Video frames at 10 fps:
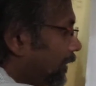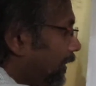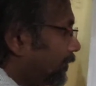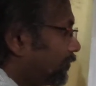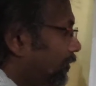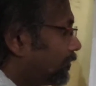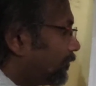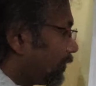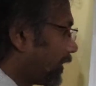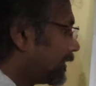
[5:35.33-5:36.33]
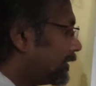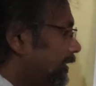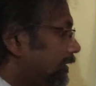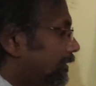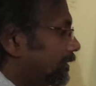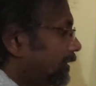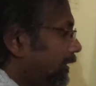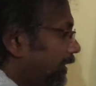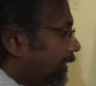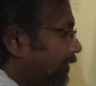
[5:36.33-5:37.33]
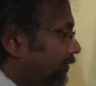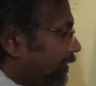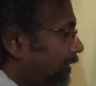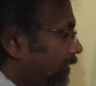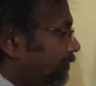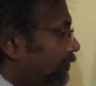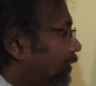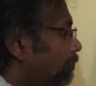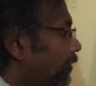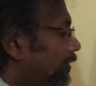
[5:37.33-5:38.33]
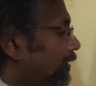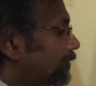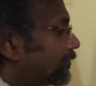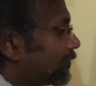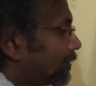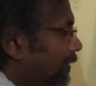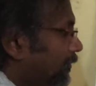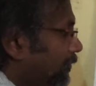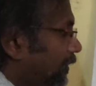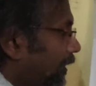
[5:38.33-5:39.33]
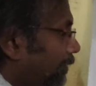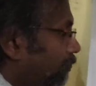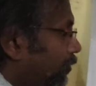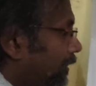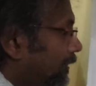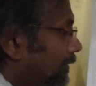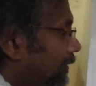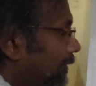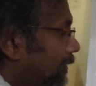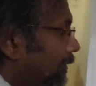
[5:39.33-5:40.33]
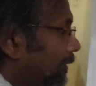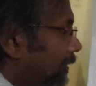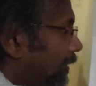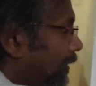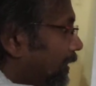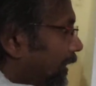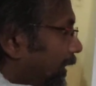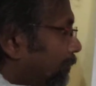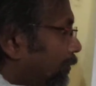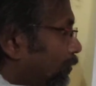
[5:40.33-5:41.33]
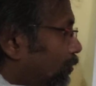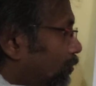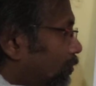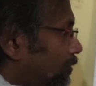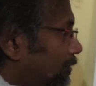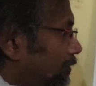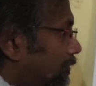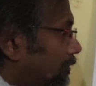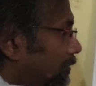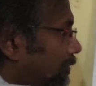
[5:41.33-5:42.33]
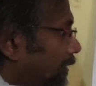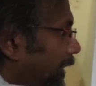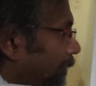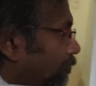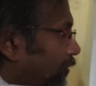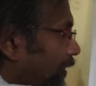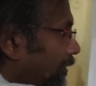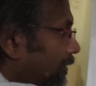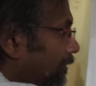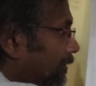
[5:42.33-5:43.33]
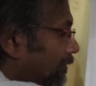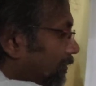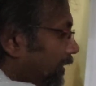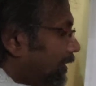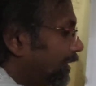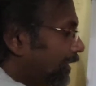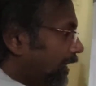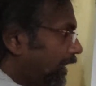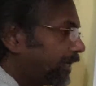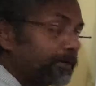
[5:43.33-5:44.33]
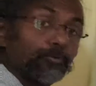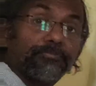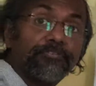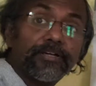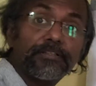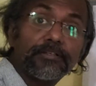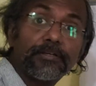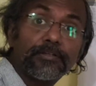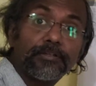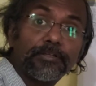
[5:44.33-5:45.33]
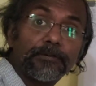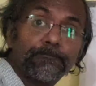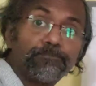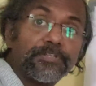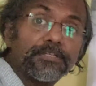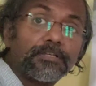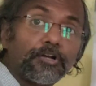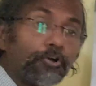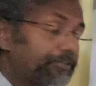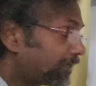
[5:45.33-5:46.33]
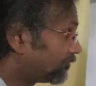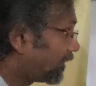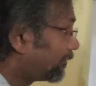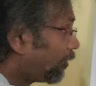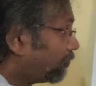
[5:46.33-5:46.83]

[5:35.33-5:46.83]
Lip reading: I extend this idea and I say I have three bodies, let's say M1, M2, M3, right? And I would find the coordinates.